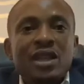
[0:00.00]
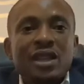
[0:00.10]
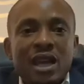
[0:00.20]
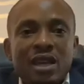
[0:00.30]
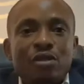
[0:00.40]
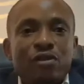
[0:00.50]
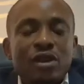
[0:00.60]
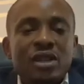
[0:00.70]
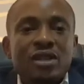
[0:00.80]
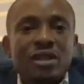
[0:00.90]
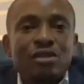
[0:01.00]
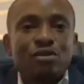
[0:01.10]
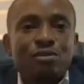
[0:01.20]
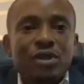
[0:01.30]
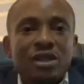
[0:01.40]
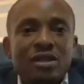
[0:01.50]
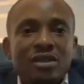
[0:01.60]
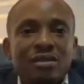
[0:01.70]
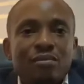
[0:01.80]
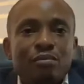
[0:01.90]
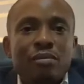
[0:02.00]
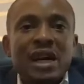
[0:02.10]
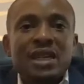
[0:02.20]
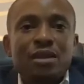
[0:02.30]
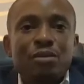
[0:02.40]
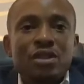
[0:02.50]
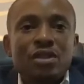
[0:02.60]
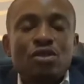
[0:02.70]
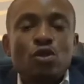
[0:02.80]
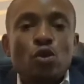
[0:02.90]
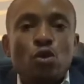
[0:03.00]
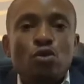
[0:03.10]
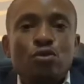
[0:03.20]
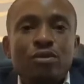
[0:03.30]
Thank you for listening to me. My name is Tolu